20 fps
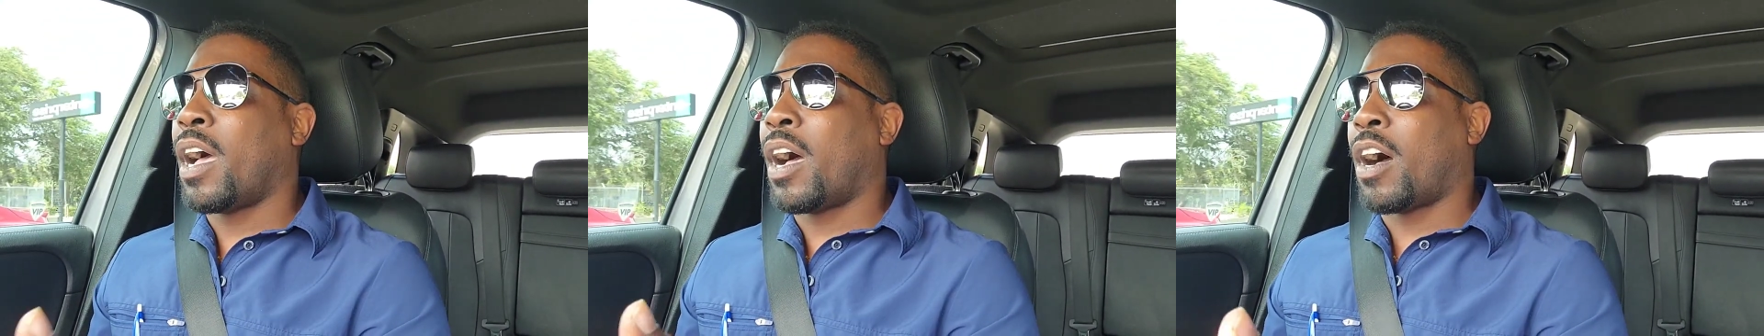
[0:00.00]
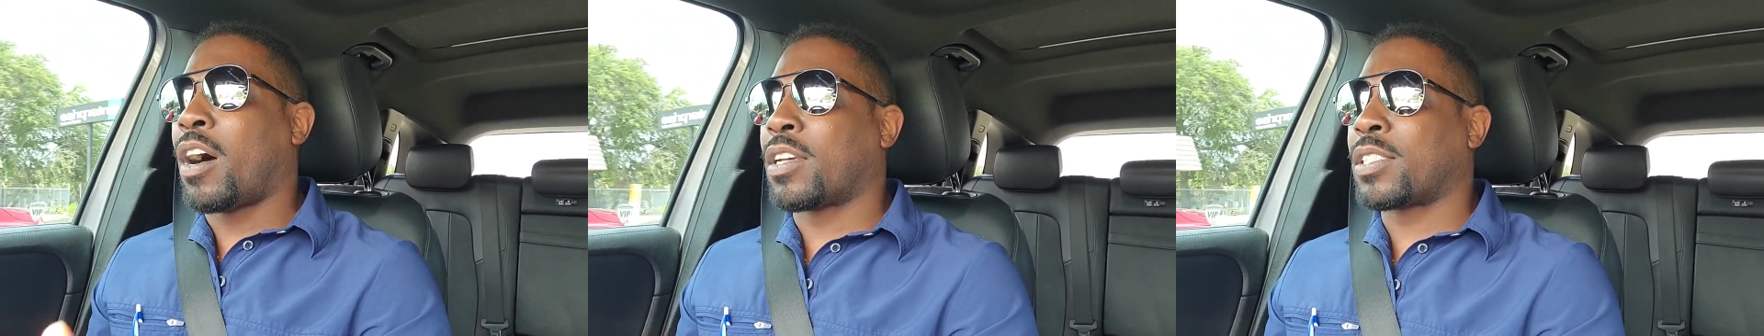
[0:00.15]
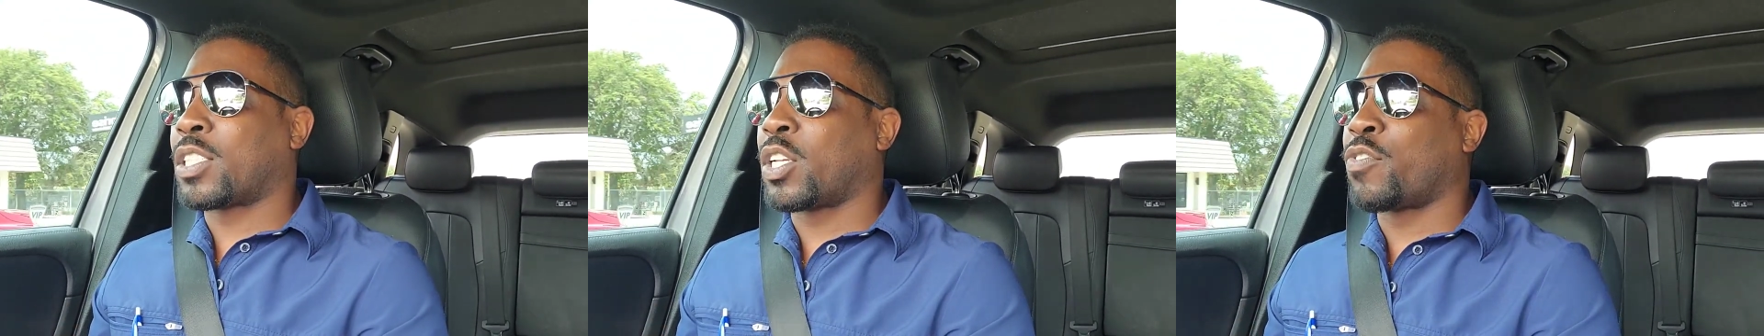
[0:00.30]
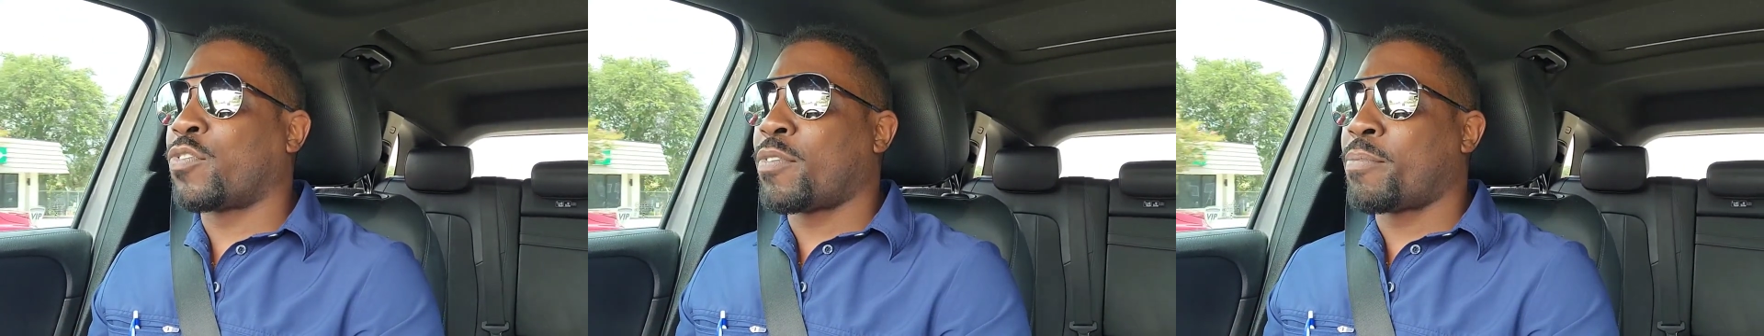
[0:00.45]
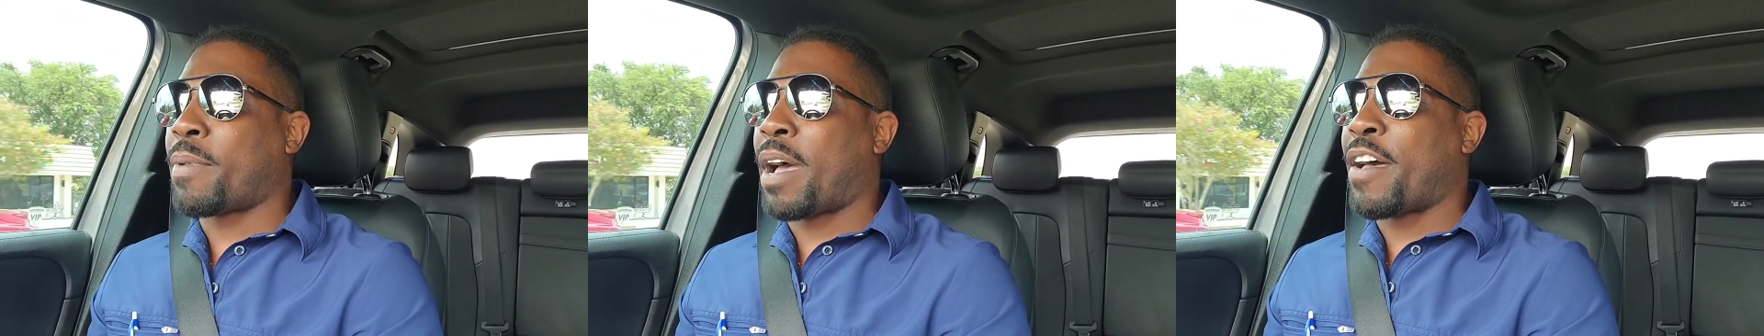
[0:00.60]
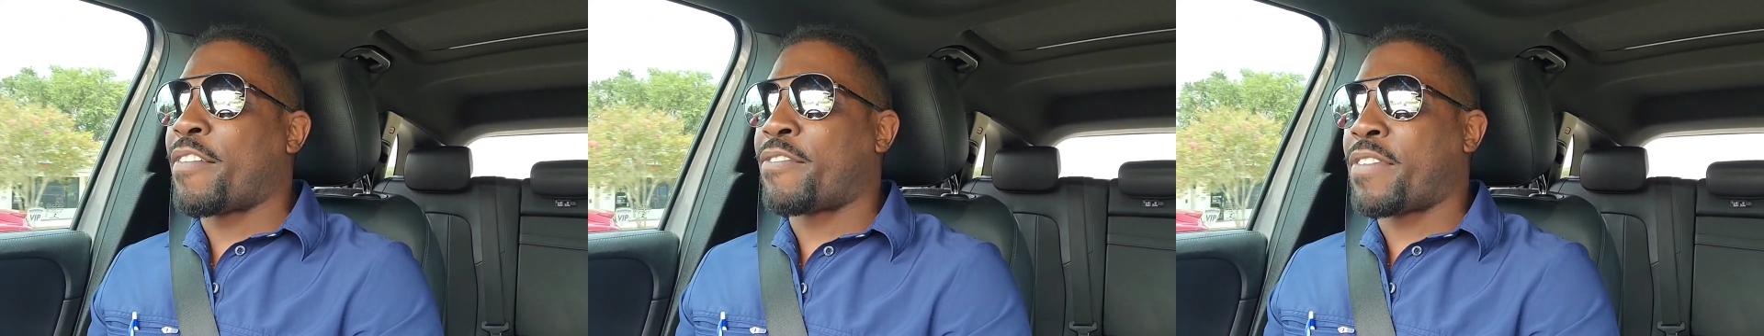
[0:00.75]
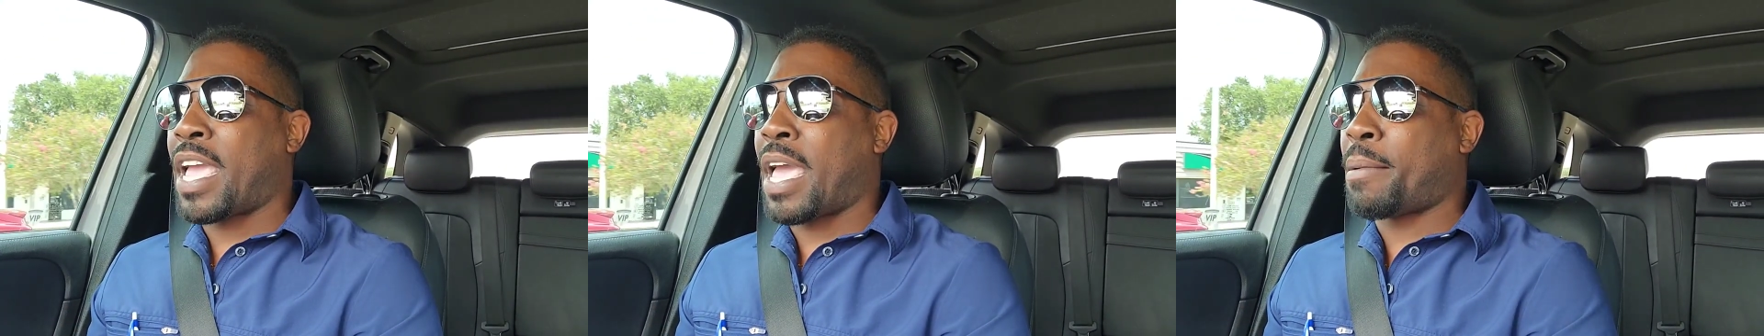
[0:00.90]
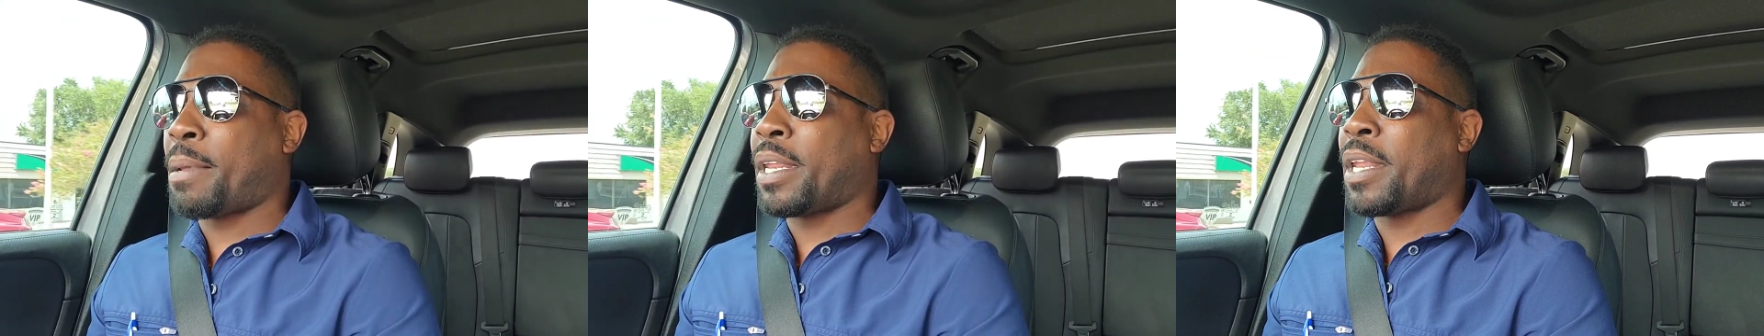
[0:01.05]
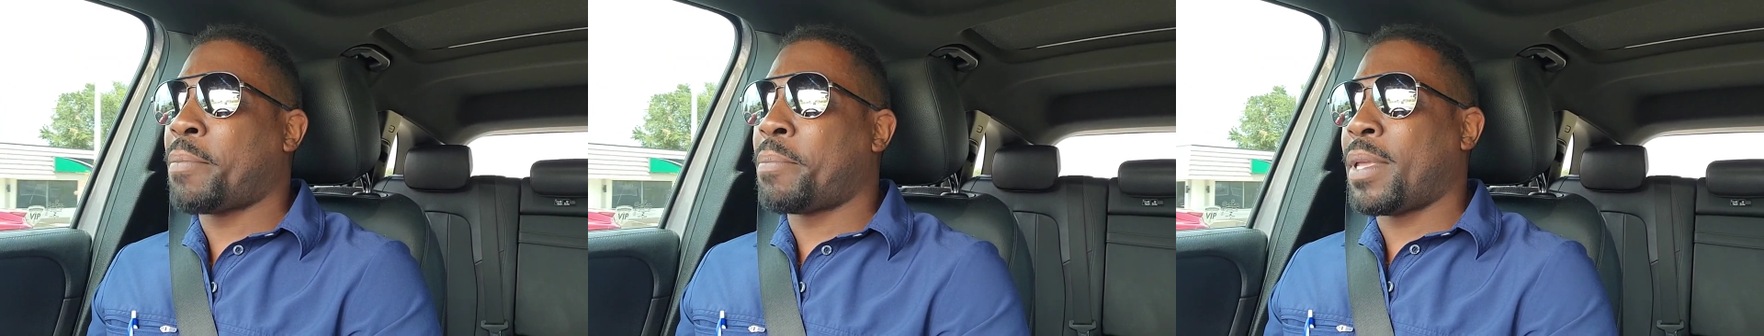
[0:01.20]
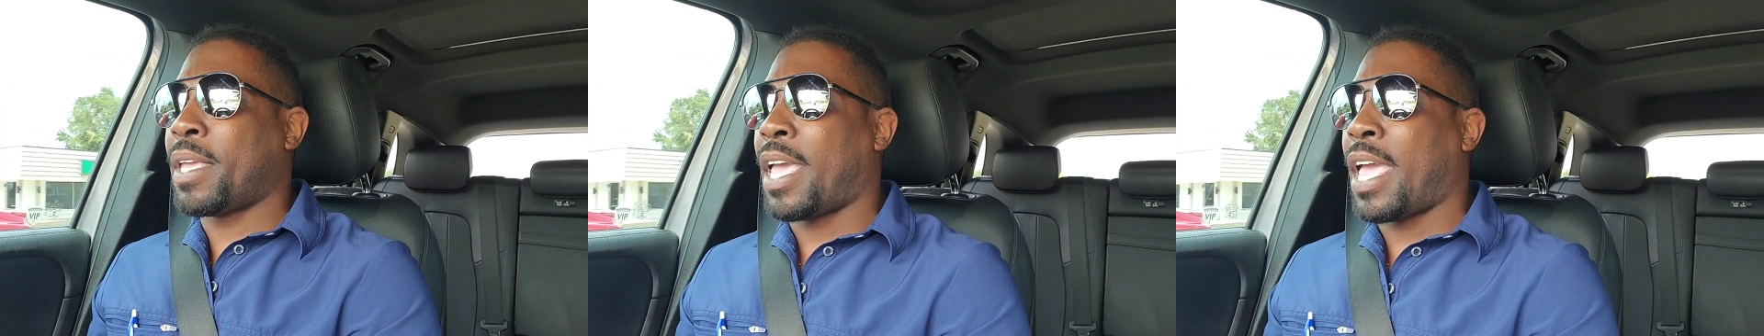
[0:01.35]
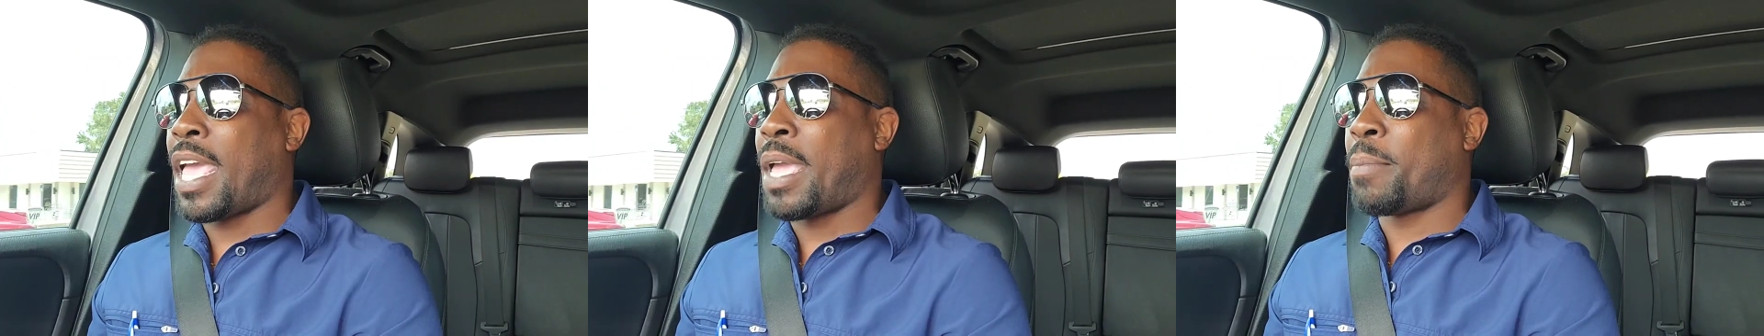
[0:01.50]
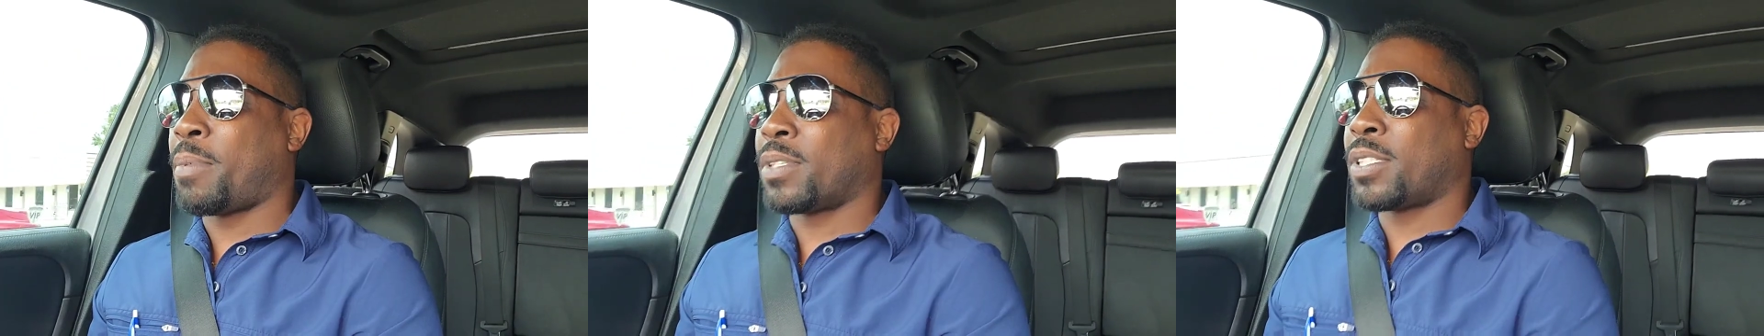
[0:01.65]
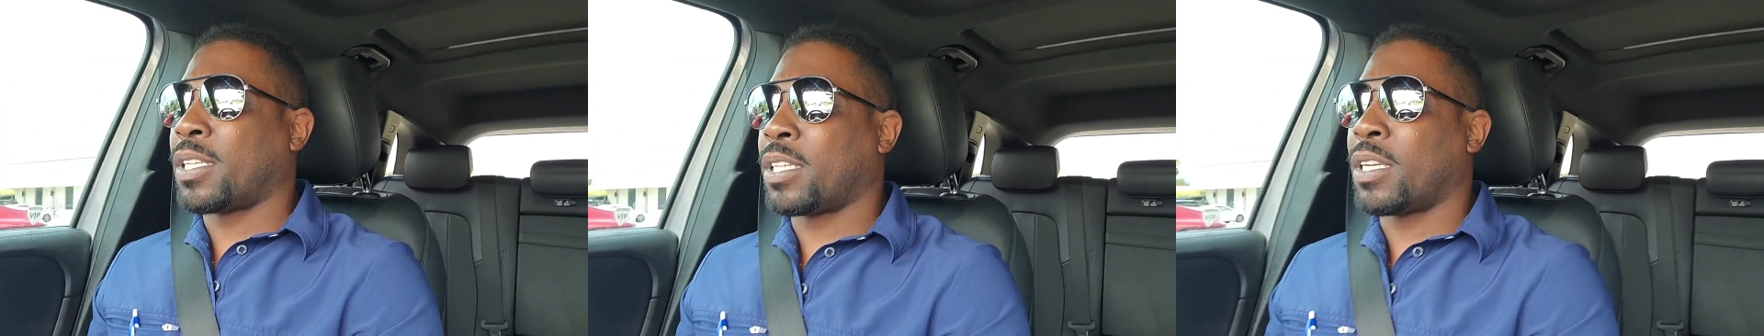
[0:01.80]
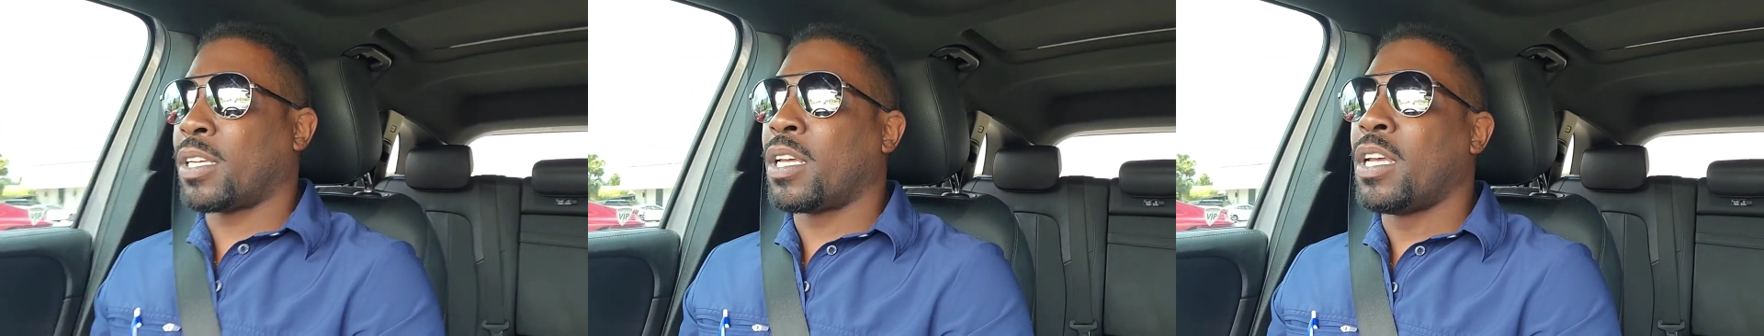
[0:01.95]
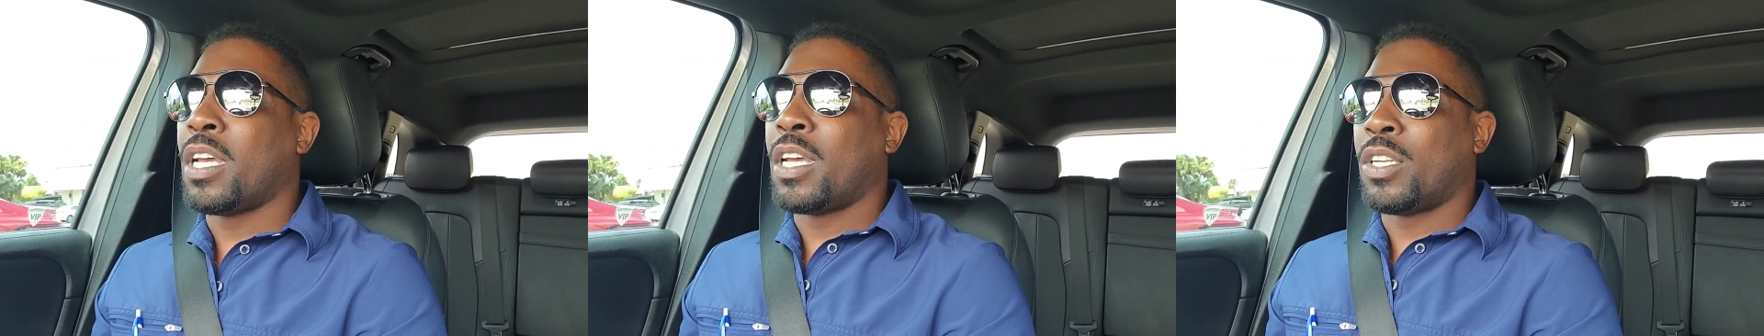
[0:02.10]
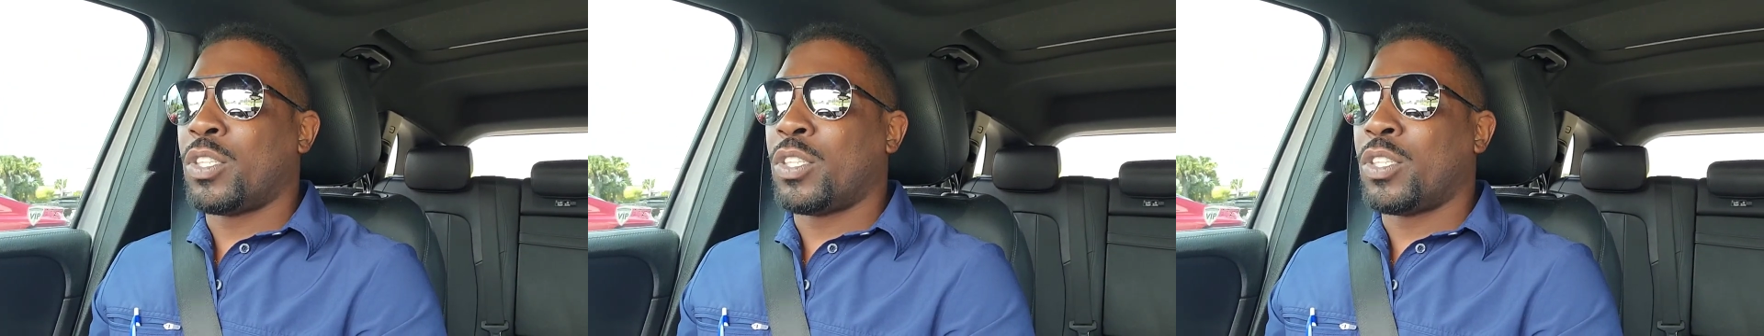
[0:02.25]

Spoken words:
also for my family, to be able to